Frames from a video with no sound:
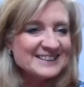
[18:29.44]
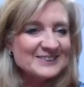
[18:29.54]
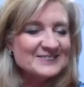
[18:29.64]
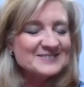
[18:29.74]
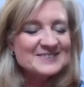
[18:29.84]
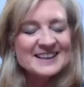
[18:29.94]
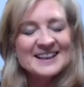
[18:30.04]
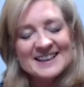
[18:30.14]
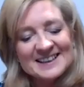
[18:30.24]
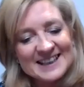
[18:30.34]
So
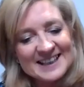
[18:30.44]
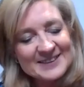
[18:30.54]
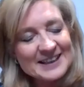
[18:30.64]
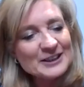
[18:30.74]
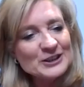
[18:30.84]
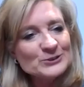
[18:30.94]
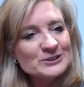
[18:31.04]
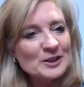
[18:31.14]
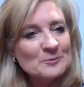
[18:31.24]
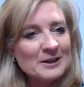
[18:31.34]
thank you
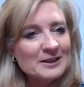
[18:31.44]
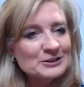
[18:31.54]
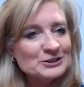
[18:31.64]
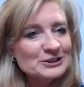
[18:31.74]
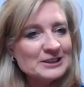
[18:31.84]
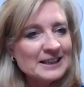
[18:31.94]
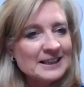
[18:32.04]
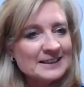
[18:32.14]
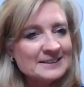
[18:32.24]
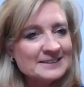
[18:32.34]
so much,
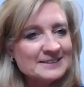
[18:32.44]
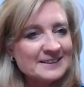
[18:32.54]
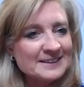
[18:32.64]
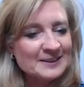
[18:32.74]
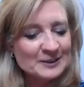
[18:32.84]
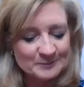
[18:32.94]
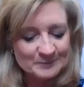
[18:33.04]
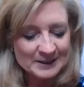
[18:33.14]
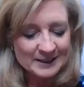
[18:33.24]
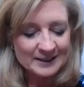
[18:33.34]
and
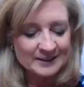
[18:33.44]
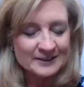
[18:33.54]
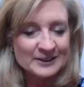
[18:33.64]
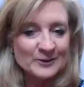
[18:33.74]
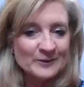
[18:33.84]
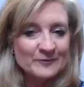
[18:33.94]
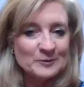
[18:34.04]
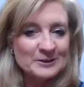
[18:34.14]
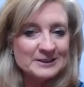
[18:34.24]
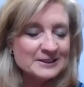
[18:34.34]
I know
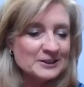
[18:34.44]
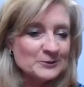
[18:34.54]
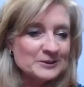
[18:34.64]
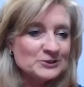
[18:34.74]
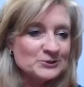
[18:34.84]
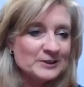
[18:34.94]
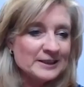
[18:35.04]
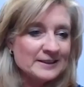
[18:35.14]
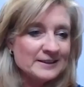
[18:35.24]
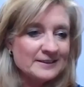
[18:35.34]
everybody's going to
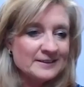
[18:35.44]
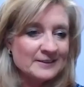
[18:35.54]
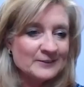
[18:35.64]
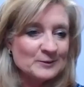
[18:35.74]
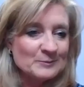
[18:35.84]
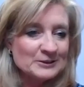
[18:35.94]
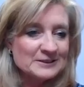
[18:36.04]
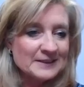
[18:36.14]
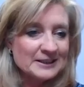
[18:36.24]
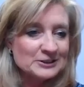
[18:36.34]
enjoy the
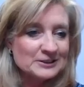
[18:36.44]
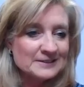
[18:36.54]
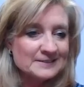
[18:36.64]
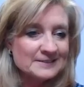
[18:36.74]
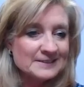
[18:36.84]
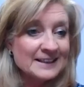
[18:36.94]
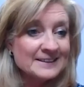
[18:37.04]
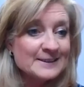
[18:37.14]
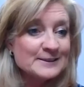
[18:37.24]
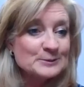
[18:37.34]
motivation and
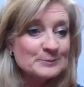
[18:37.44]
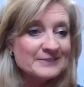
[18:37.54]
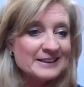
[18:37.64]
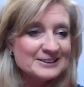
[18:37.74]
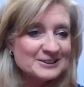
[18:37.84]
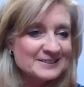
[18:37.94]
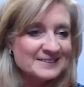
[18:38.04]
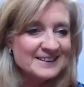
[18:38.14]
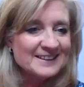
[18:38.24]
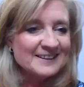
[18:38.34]
the
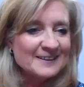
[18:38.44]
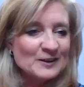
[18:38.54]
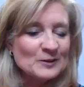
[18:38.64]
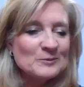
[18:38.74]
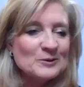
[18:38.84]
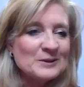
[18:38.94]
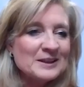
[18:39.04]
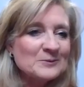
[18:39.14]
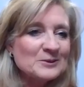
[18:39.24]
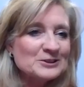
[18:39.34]
inspiration
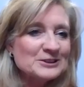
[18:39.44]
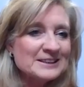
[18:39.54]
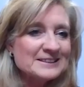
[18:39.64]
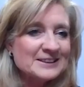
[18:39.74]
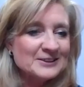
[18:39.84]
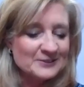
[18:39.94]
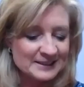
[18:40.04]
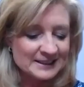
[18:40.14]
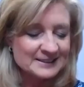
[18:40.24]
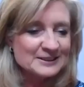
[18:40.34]
when they watch it. So
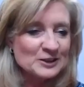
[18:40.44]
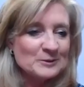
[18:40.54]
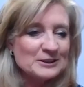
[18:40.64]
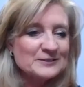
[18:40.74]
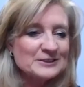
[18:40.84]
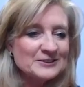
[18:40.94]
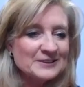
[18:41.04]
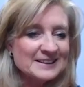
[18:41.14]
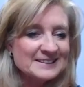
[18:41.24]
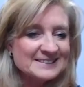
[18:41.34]
thanks so much for
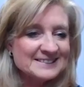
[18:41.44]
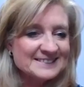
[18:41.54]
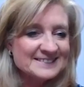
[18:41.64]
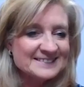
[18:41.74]
doing this.